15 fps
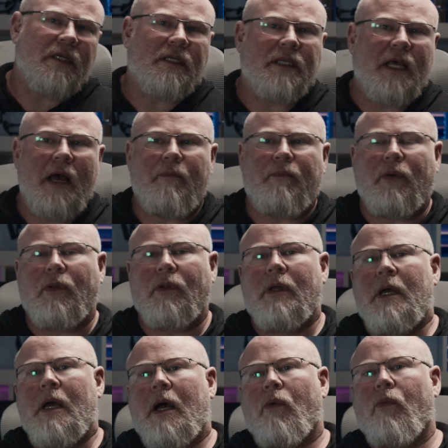
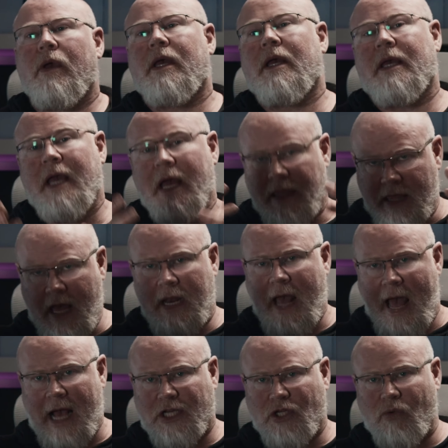example, we can get that
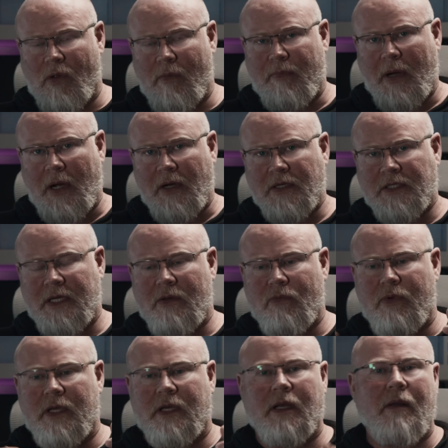actual post
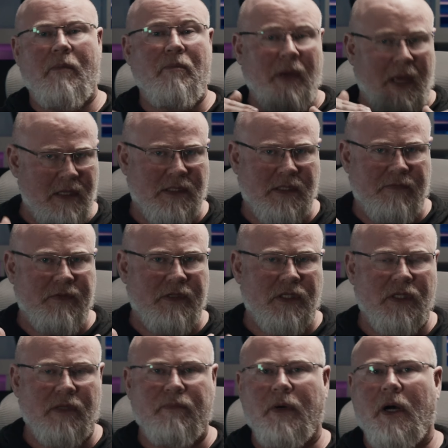and we can append something
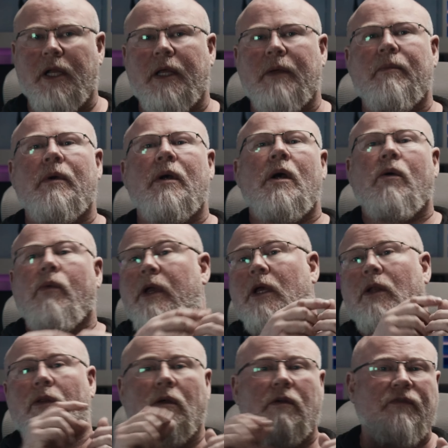to the bottom. We
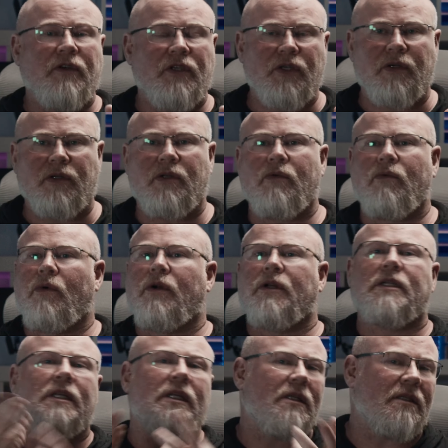can look for certain
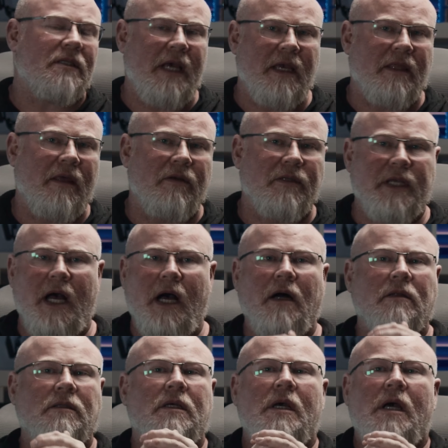words in it and take those
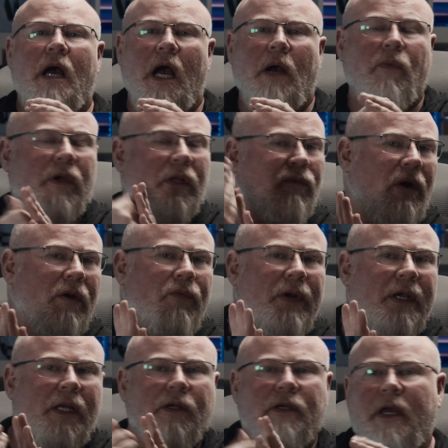out. We can run
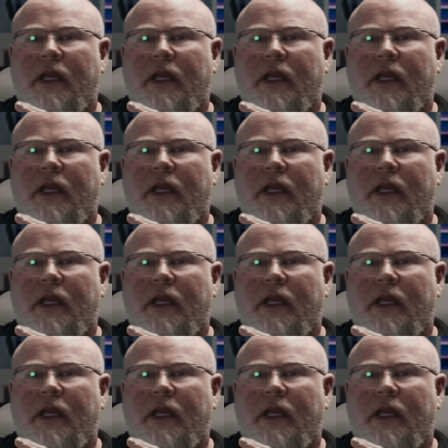regular,